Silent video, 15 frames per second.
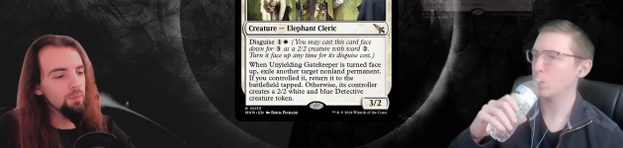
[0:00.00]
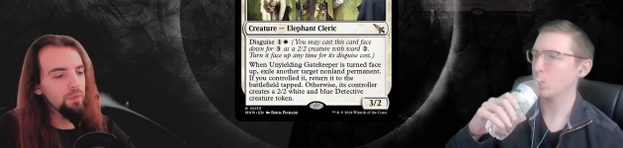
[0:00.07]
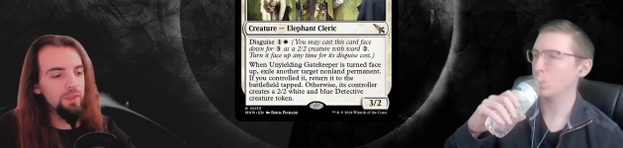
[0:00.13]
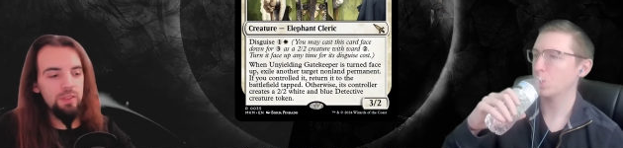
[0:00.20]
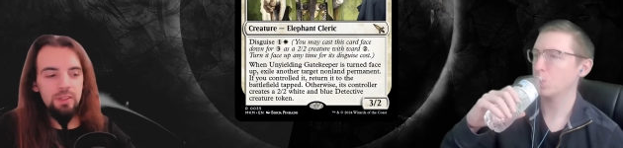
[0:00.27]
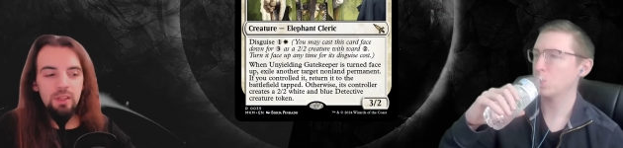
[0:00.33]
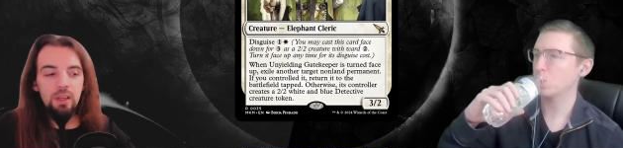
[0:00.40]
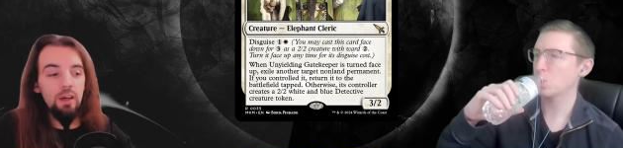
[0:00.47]

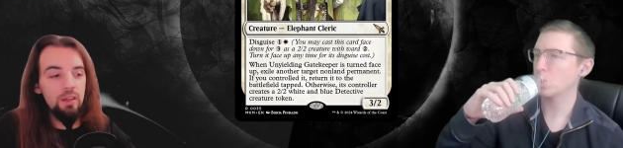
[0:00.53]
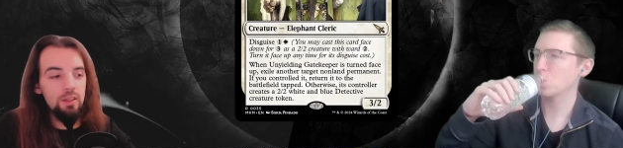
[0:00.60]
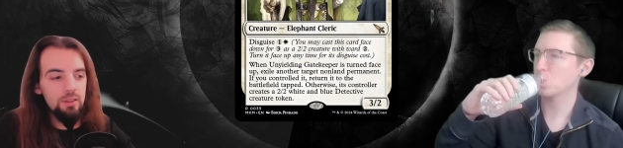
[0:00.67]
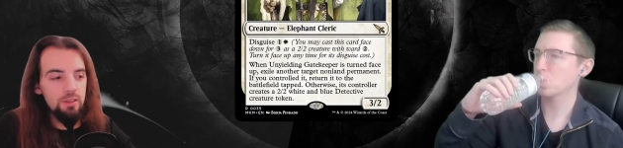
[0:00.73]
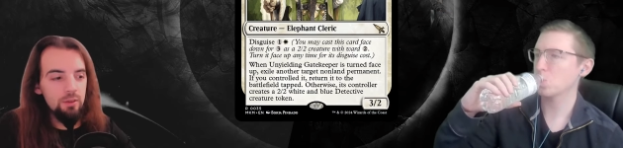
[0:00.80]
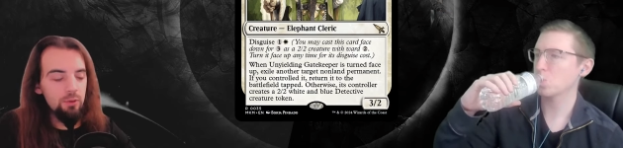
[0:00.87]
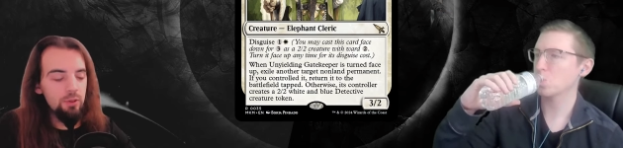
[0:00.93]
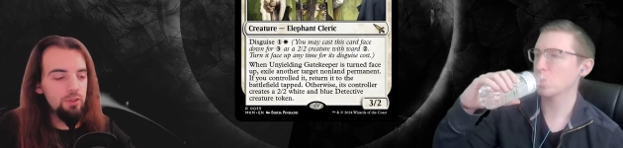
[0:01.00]

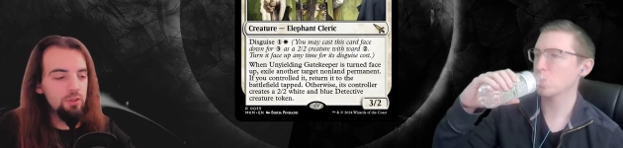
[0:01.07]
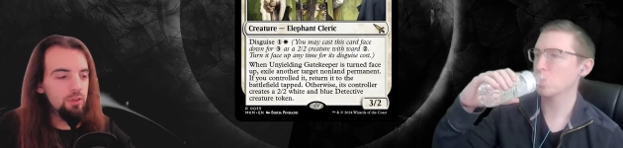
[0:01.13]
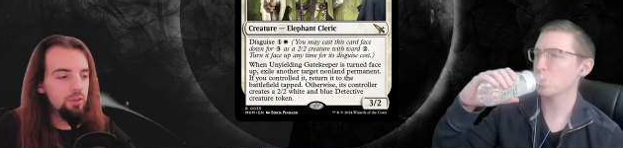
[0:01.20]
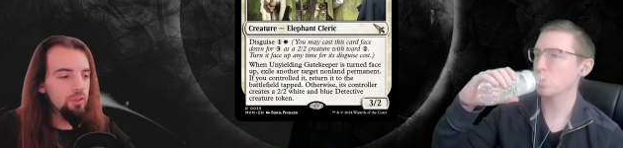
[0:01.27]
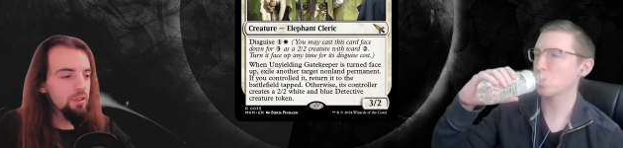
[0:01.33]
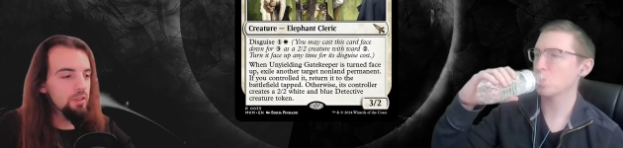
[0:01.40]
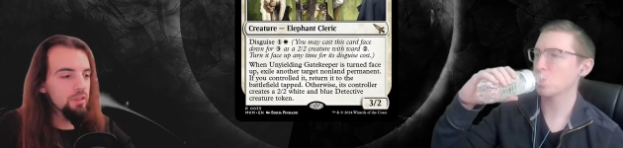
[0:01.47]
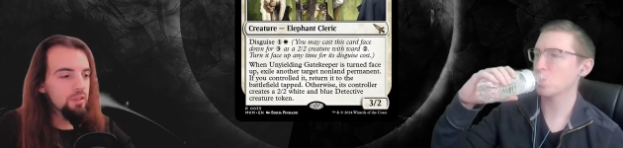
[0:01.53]
Speaker 1: disguised
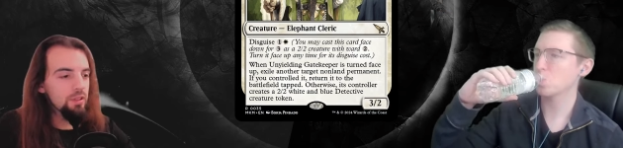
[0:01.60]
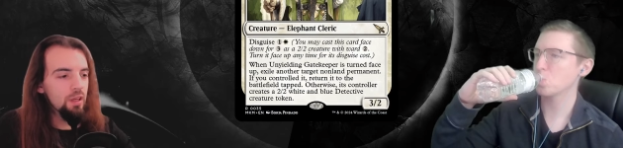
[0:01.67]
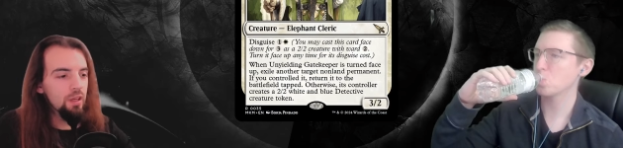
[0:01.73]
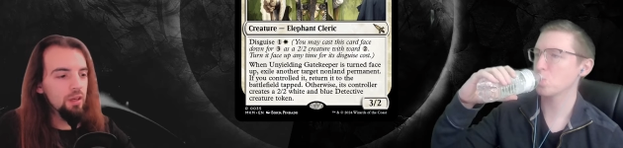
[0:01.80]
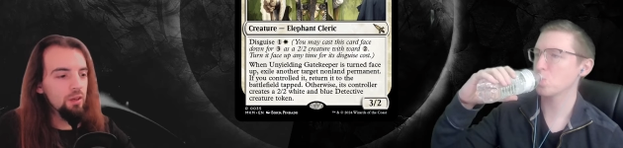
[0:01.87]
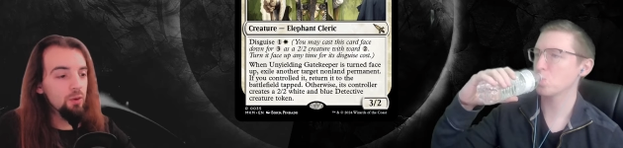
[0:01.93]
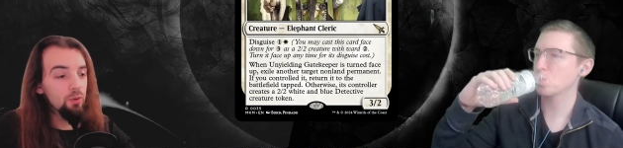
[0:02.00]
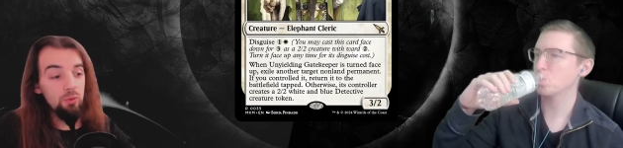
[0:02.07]
creatures
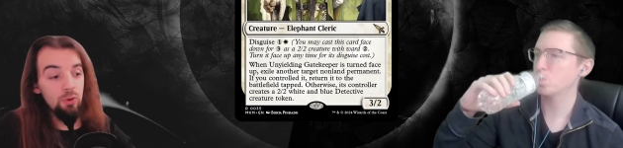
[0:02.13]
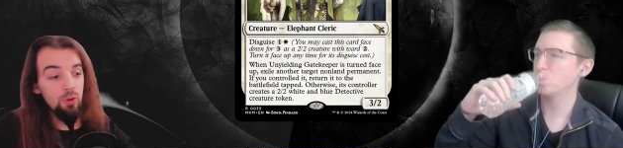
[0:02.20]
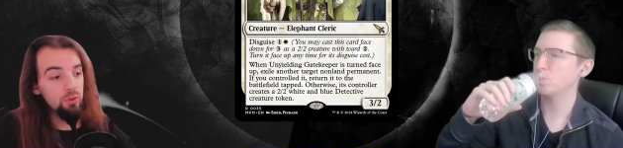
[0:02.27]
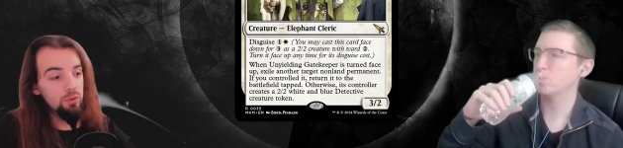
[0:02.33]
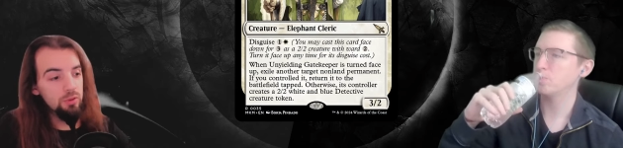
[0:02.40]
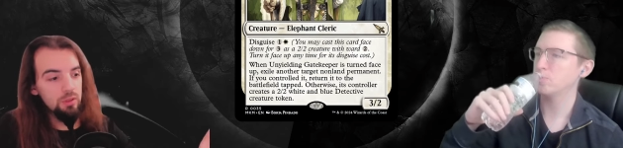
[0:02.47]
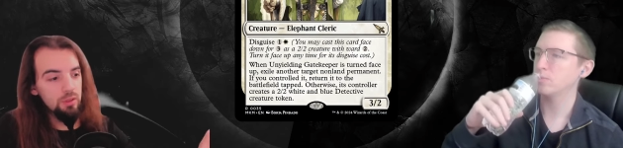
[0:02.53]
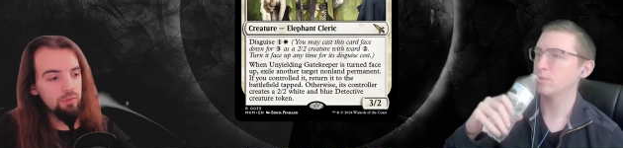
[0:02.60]
and who
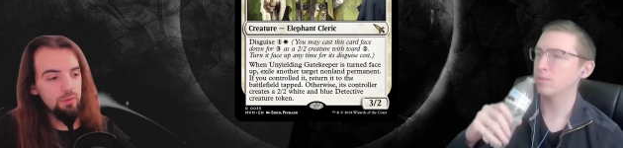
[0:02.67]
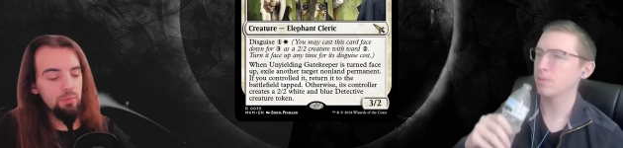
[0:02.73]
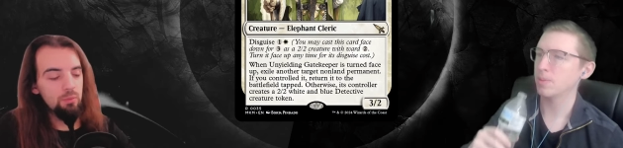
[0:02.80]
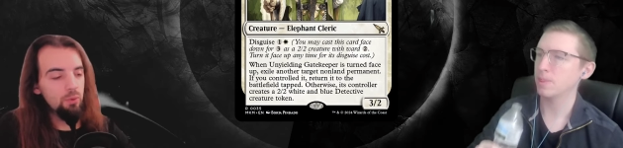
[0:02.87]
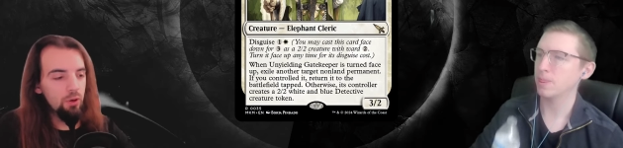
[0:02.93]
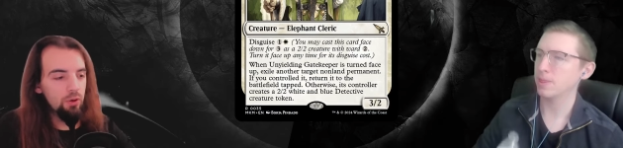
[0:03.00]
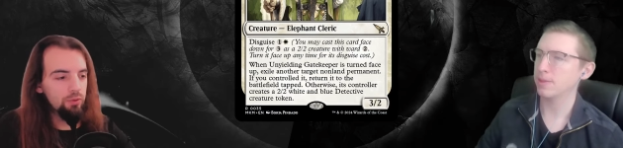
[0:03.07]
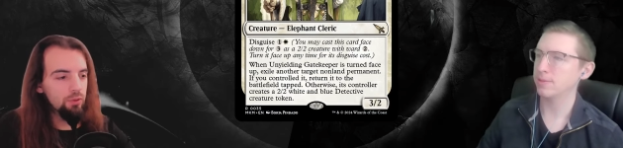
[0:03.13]
knows even
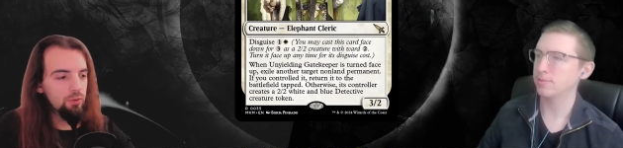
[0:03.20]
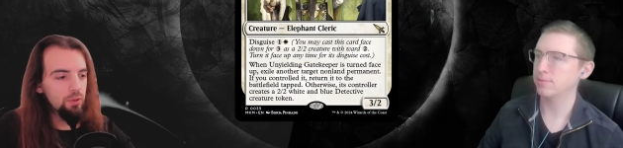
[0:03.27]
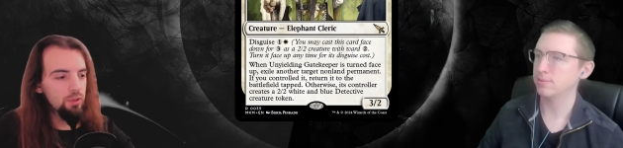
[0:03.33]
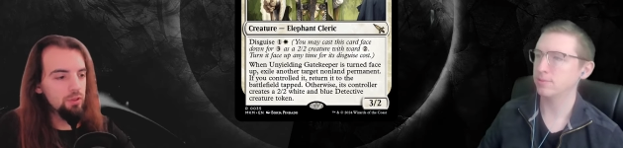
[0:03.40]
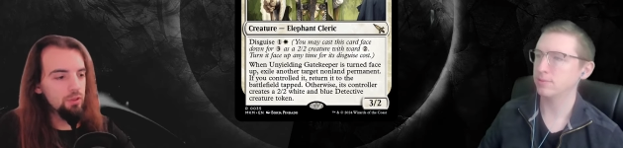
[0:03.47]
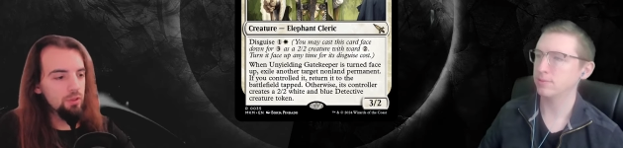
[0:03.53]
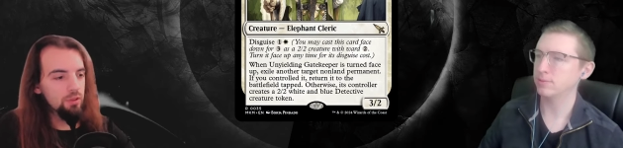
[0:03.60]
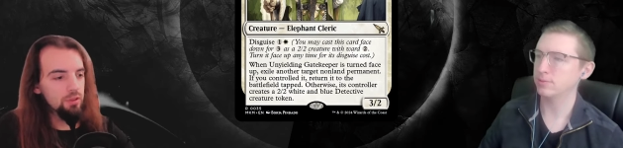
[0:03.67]
morphed
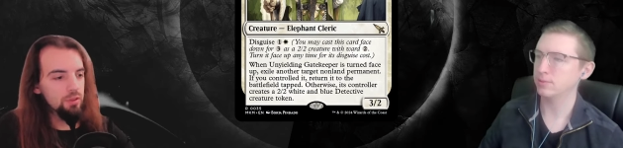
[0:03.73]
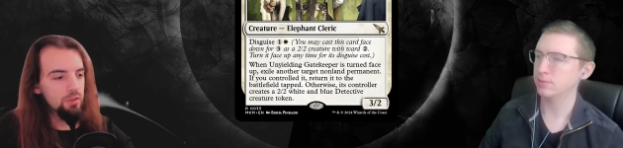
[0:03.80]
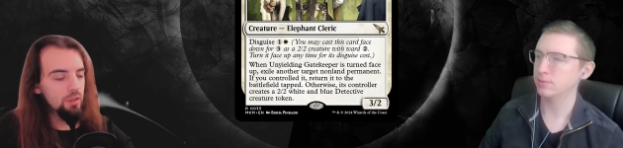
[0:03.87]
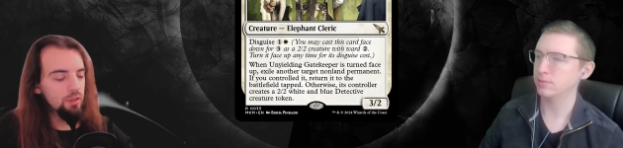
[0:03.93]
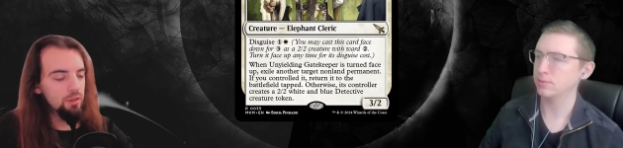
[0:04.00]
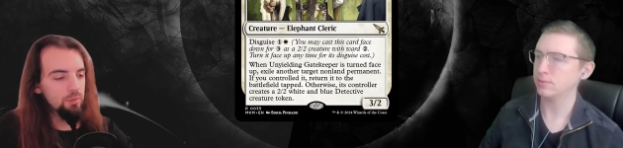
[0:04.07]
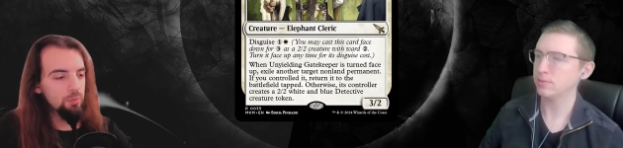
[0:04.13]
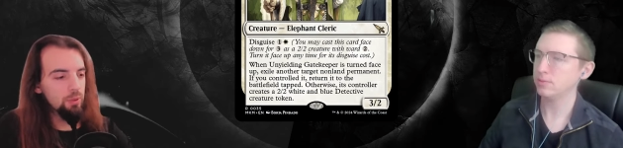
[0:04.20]
creatures
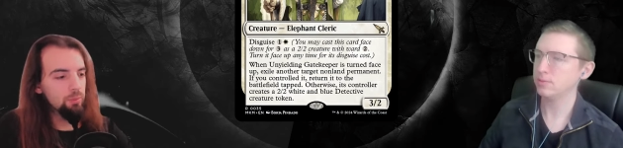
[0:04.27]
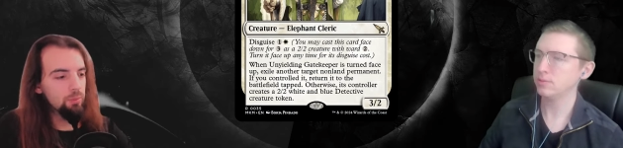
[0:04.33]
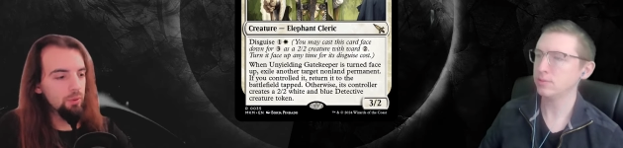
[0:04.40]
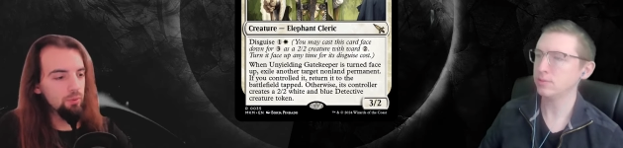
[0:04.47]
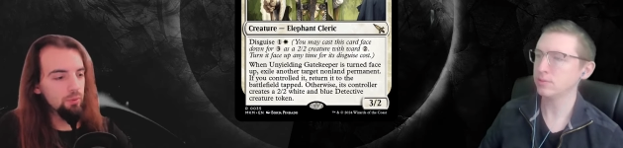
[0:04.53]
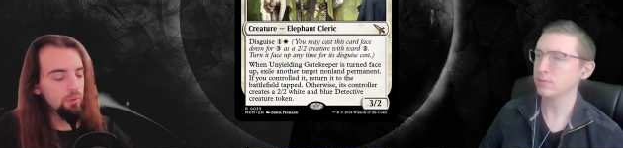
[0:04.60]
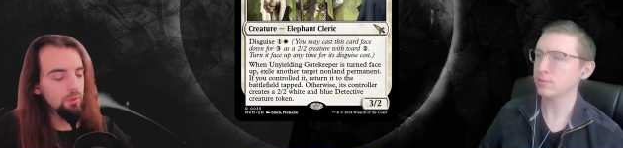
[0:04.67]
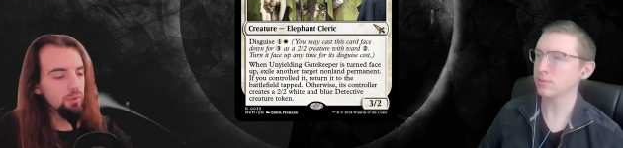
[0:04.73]
that
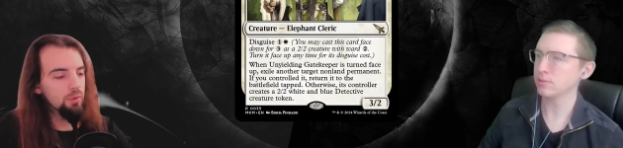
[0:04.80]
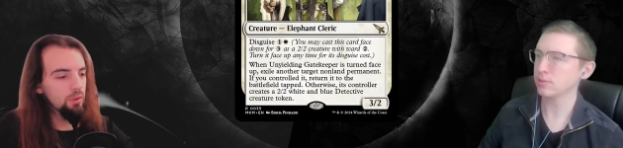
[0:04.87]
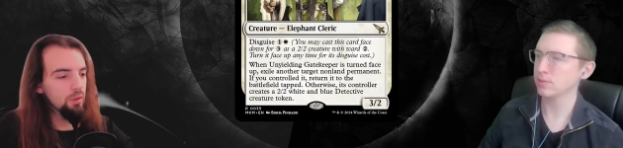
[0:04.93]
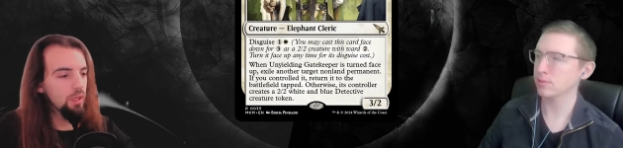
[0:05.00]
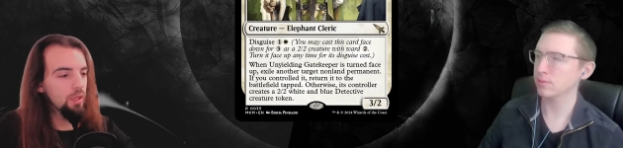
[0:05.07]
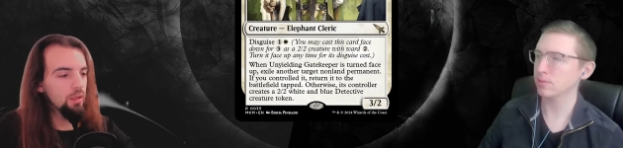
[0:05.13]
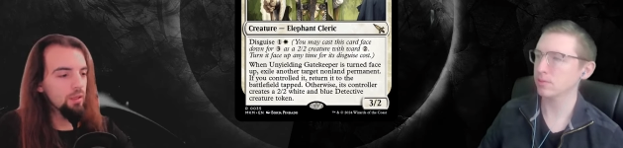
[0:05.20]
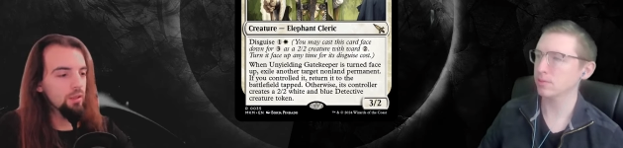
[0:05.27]
people will
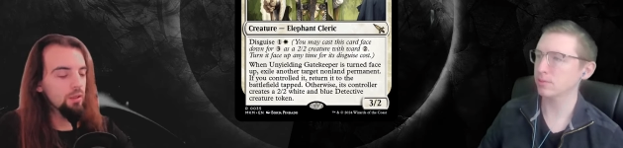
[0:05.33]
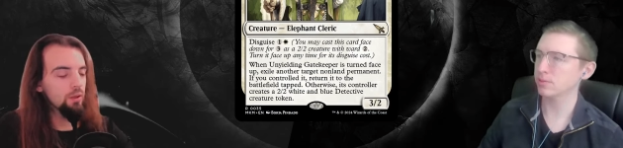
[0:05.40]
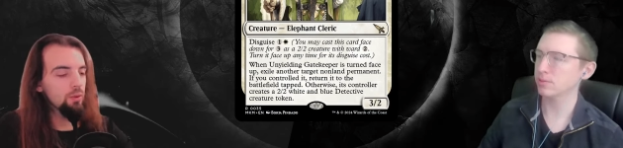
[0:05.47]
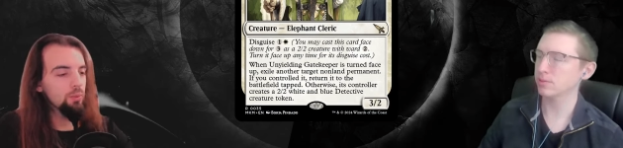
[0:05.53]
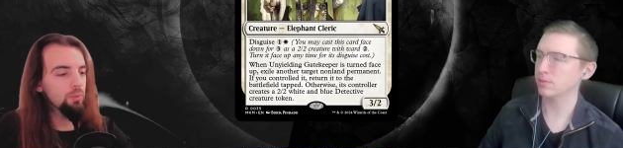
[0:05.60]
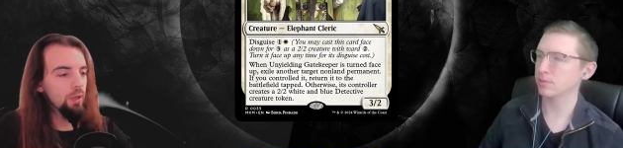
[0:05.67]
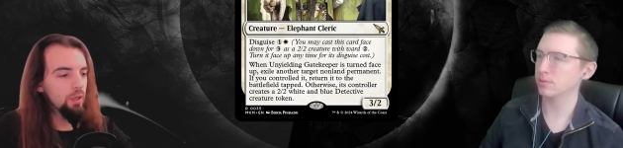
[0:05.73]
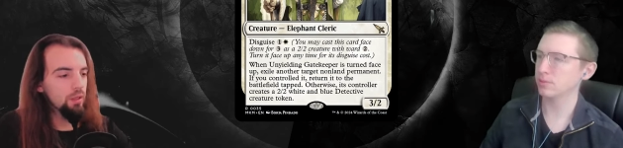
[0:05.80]
get
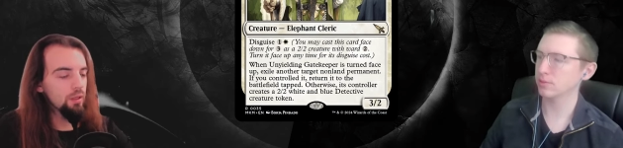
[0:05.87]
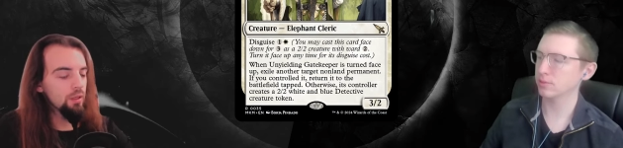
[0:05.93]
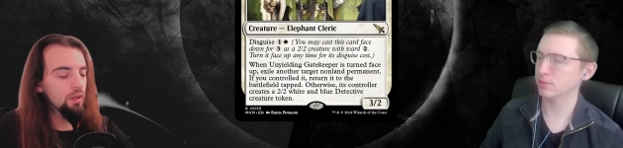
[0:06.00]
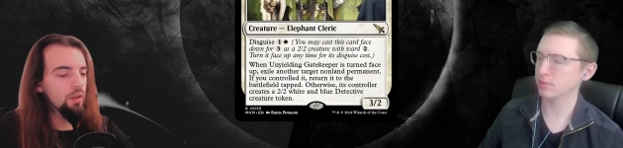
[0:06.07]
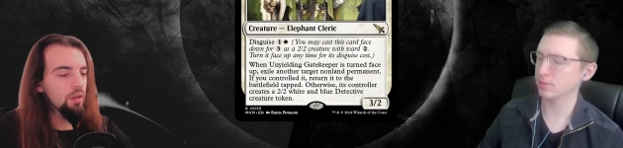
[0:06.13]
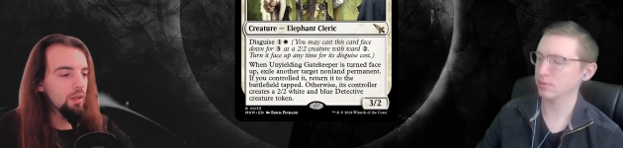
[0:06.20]
go back